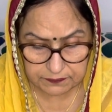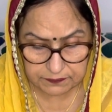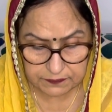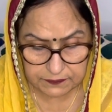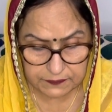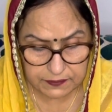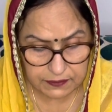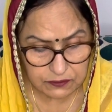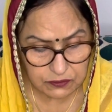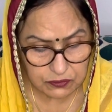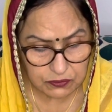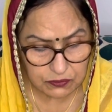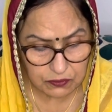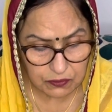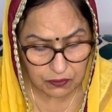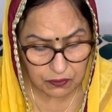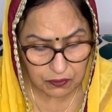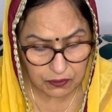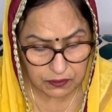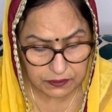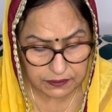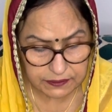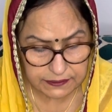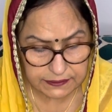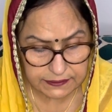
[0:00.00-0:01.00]
The true
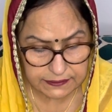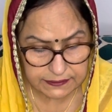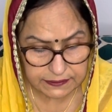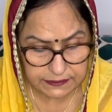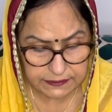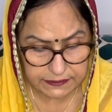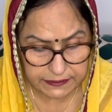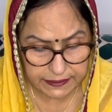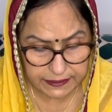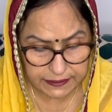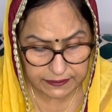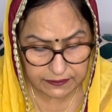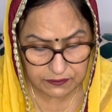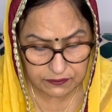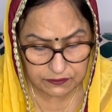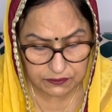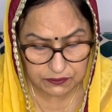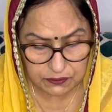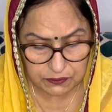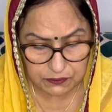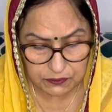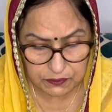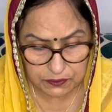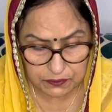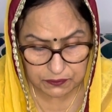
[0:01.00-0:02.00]
Lord is attained
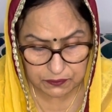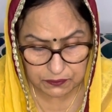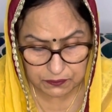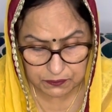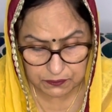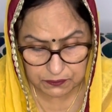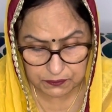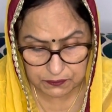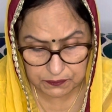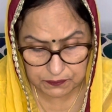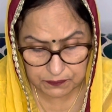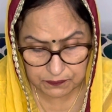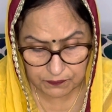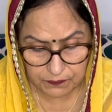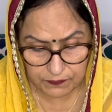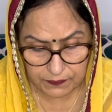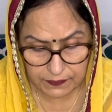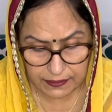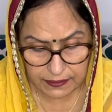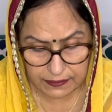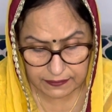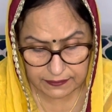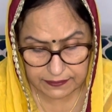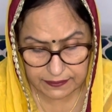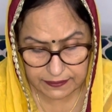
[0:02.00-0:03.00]
through the Guru.
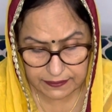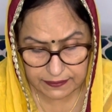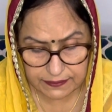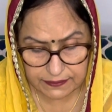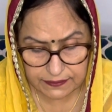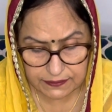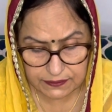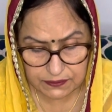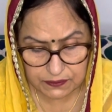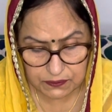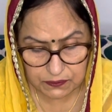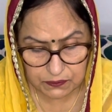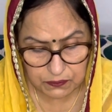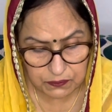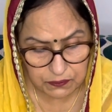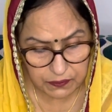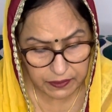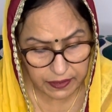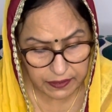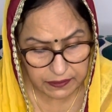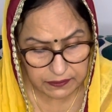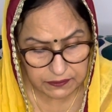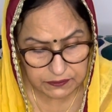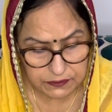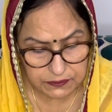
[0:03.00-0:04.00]
There is no
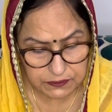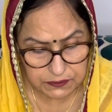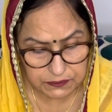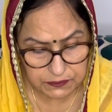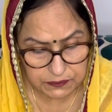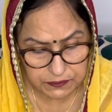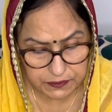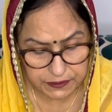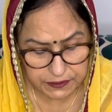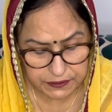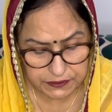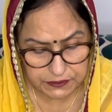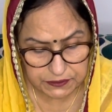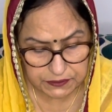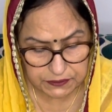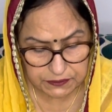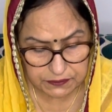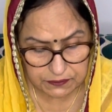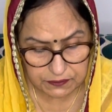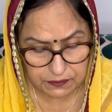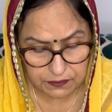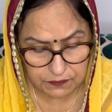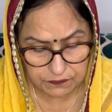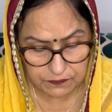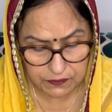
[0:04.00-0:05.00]
end to
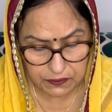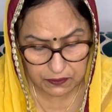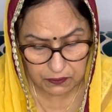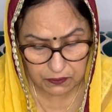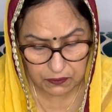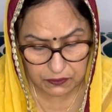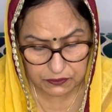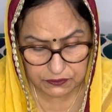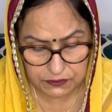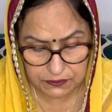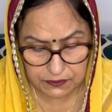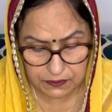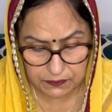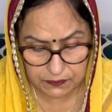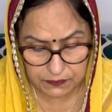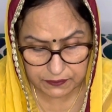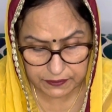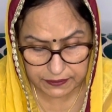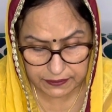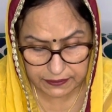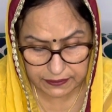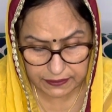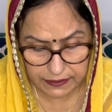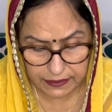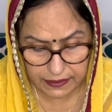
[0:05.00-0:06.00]
narration of the Lord's
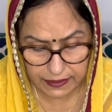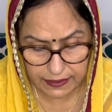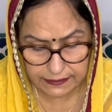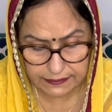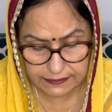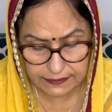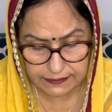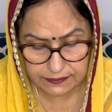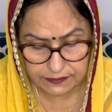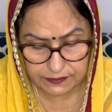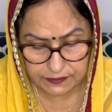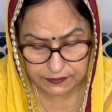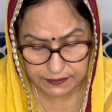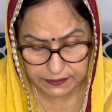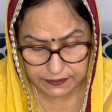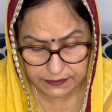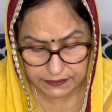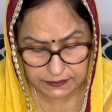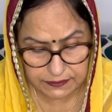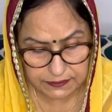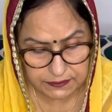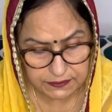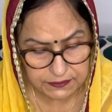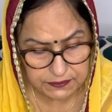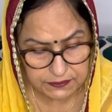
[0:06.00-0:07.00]
glory and the
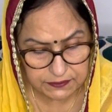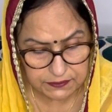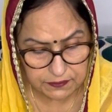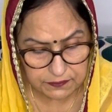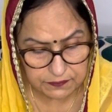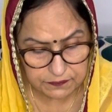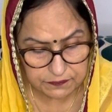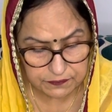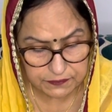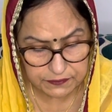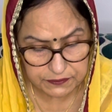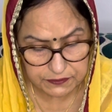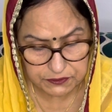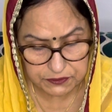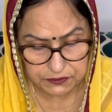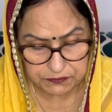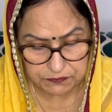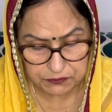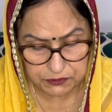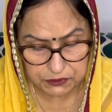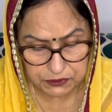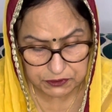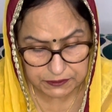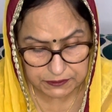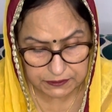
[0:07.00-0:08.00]
triers of his
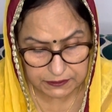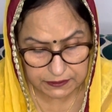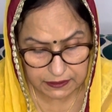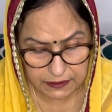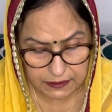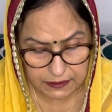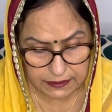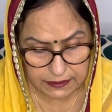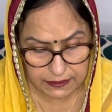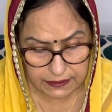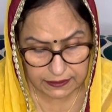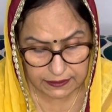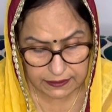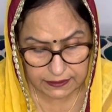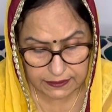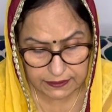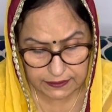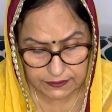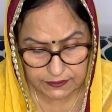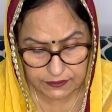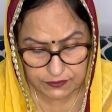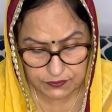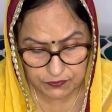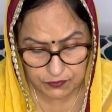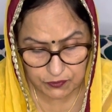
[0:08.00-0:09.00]
devotion. He
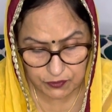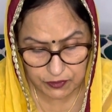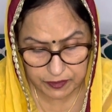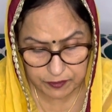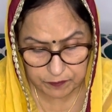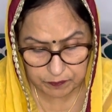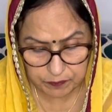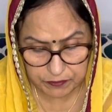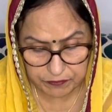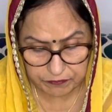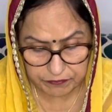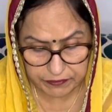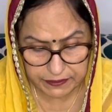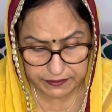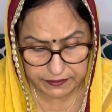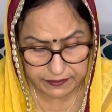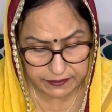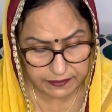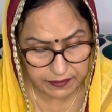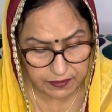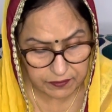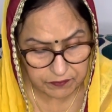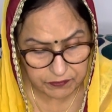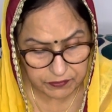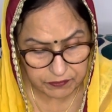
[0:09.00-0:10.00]
is fully
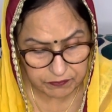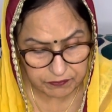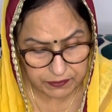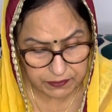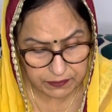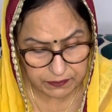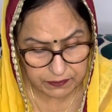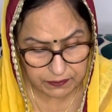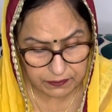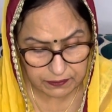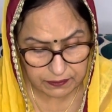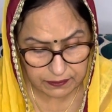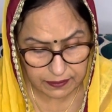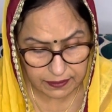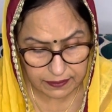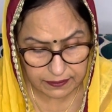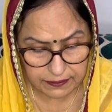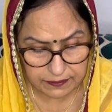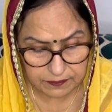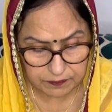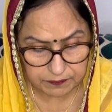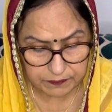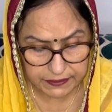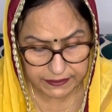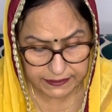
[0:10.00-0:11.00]
pervading everywhere.
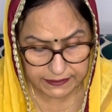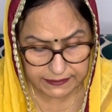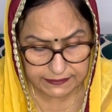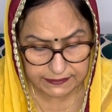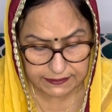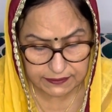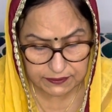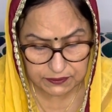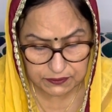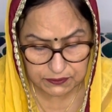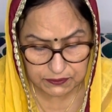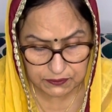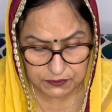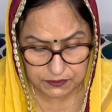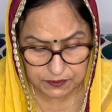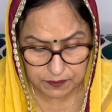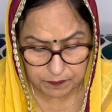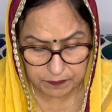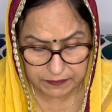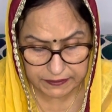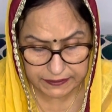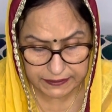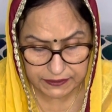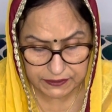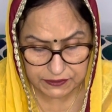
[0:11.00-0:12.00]
Nanak makes a true
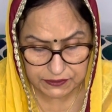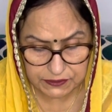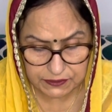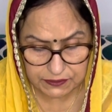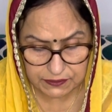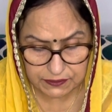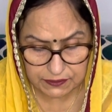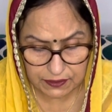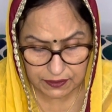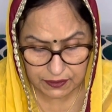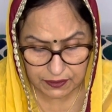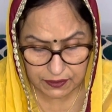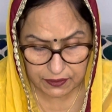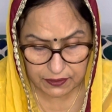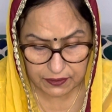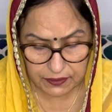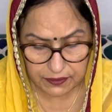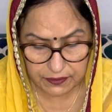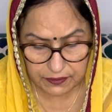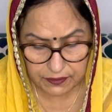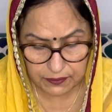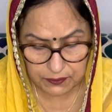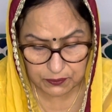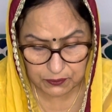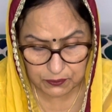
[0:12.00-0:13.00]
supplication.
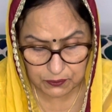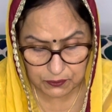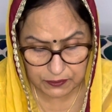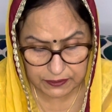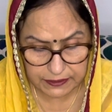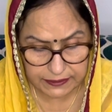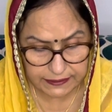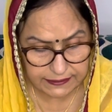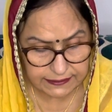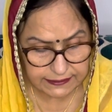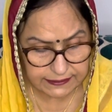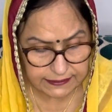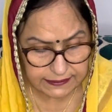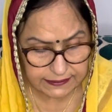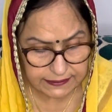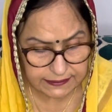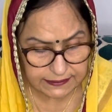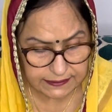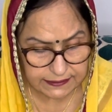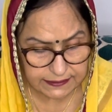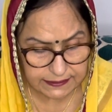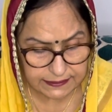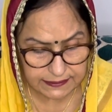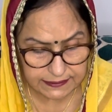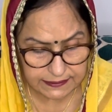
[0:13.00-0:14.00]
He who
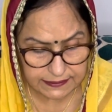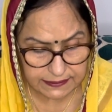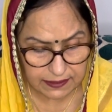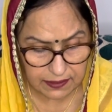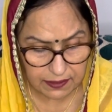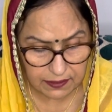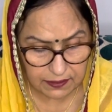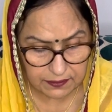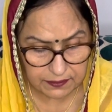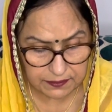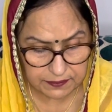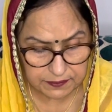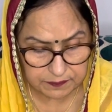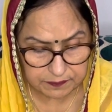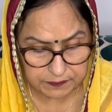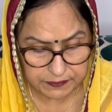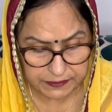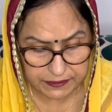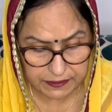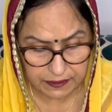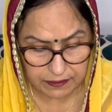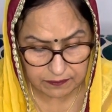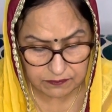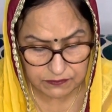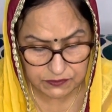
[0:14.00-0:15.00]
cleanses his heart
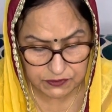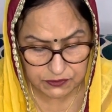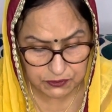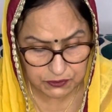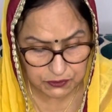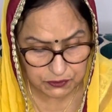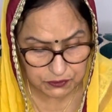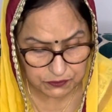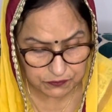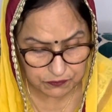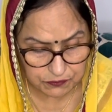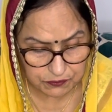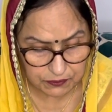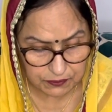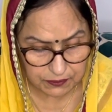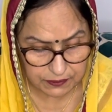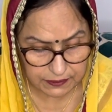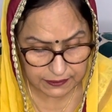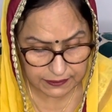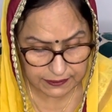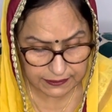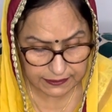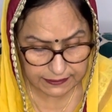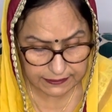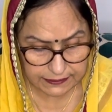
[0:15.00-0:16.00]
becomes truthful.
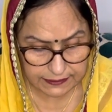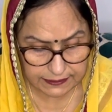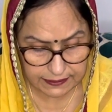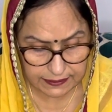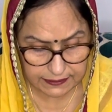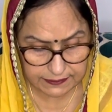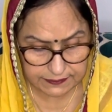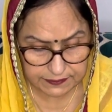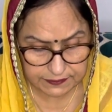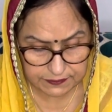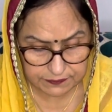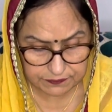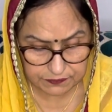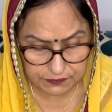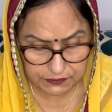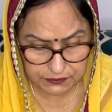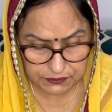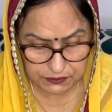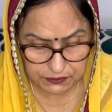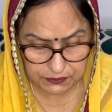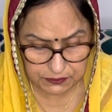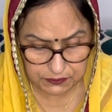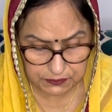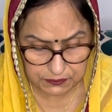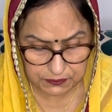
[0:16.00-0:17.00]
Tanasri
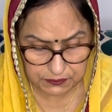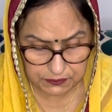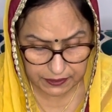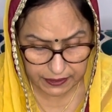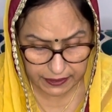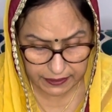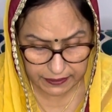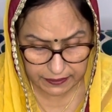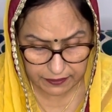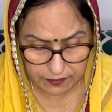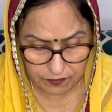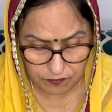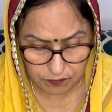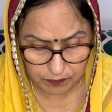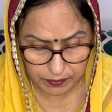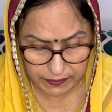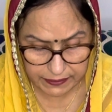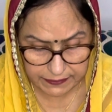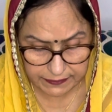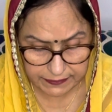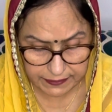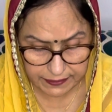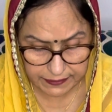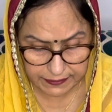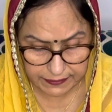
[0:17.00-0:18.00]
First Guru, I live by
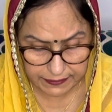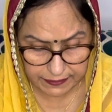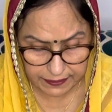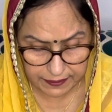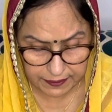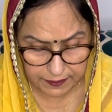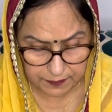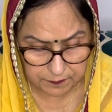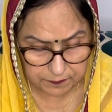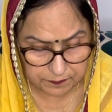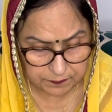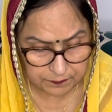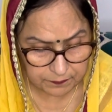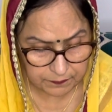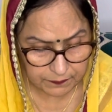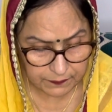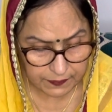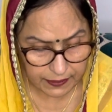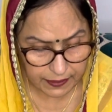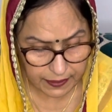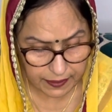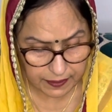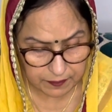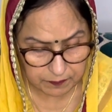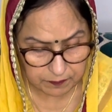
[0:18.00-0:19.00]
thy name
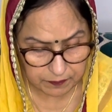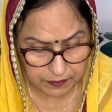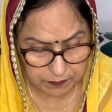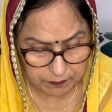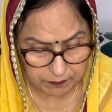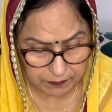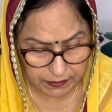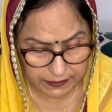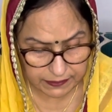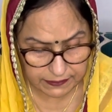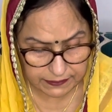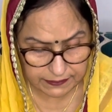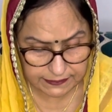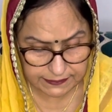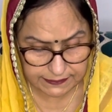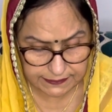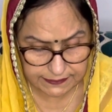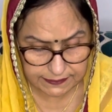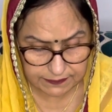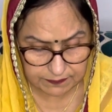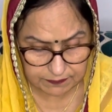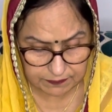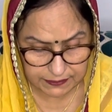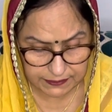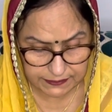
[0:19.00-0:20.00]
and my mind is
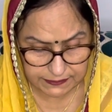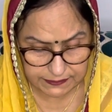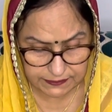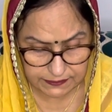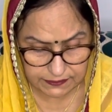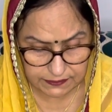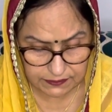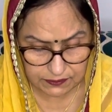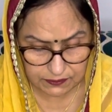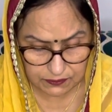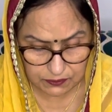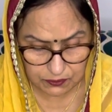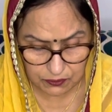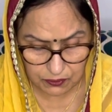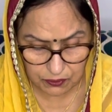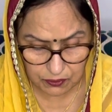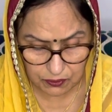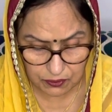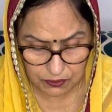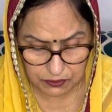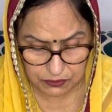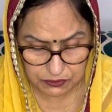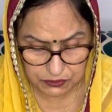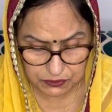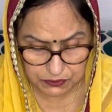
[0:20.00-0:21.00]
in bliss. O
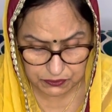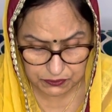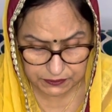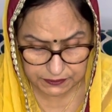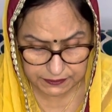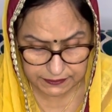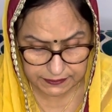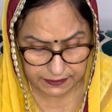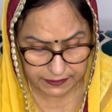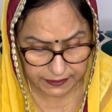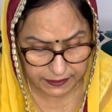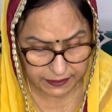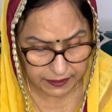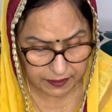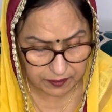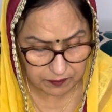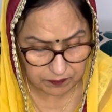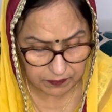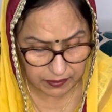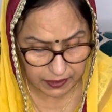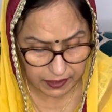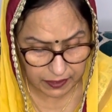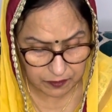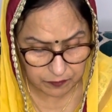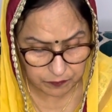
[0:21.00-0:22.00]
Lord, true is the name
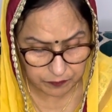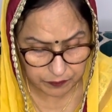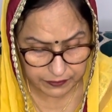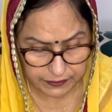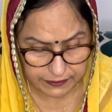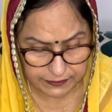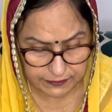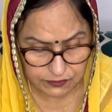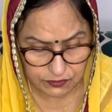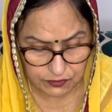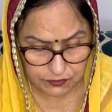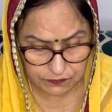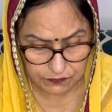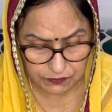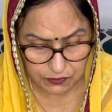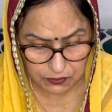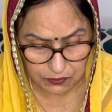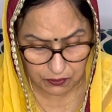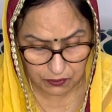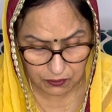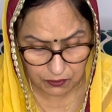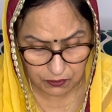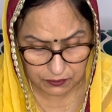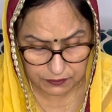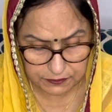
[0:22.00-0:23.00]
and praise of the
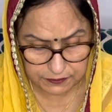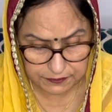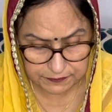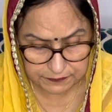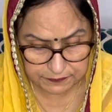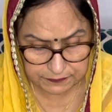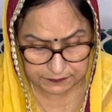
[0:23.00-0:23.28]
Lord.